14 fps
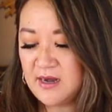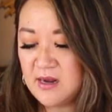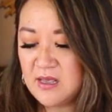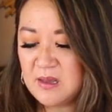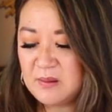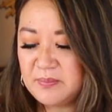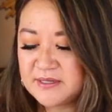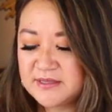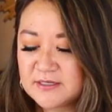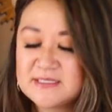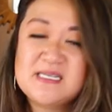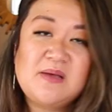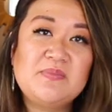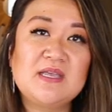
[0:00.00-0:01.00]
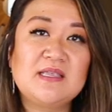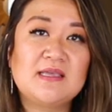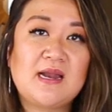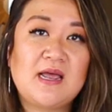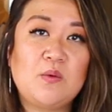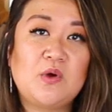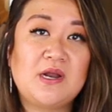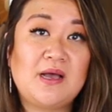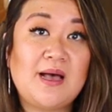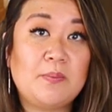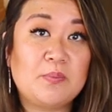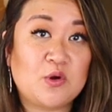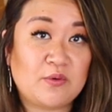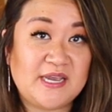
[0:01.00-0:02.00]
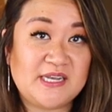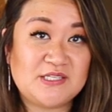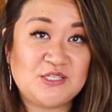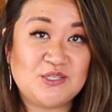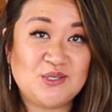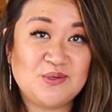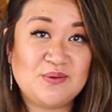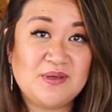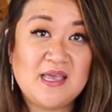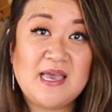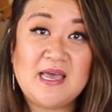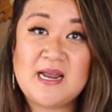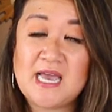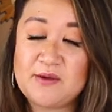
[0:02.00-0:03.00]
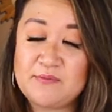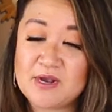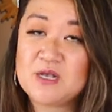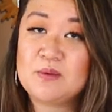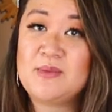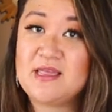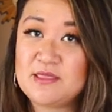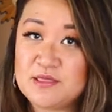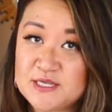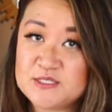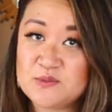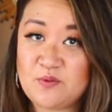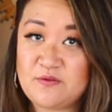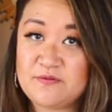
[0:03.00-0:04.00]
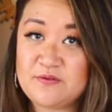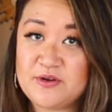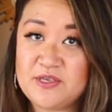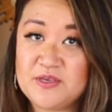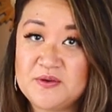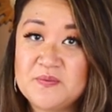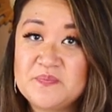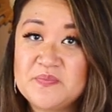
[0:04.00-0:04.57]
it, but there's something that I want to upgrade to, and I recommend this one for you.